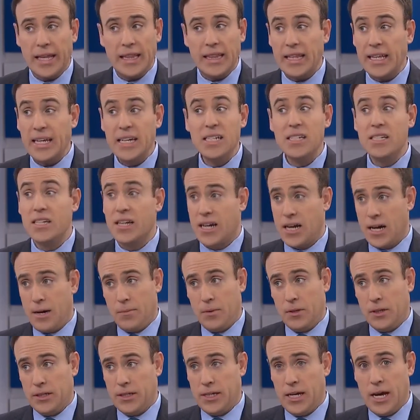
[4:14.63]
at least a
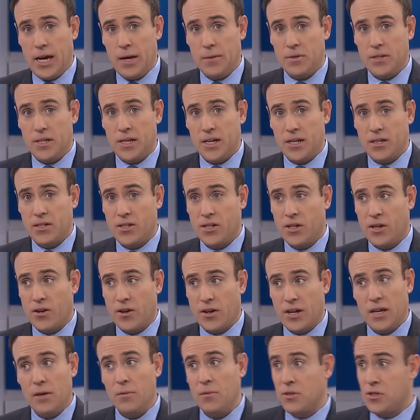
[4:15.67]
couple of times next
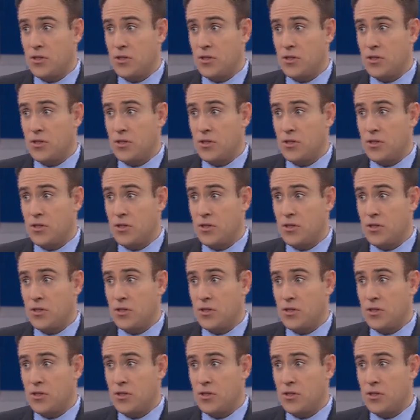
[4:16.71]
year. He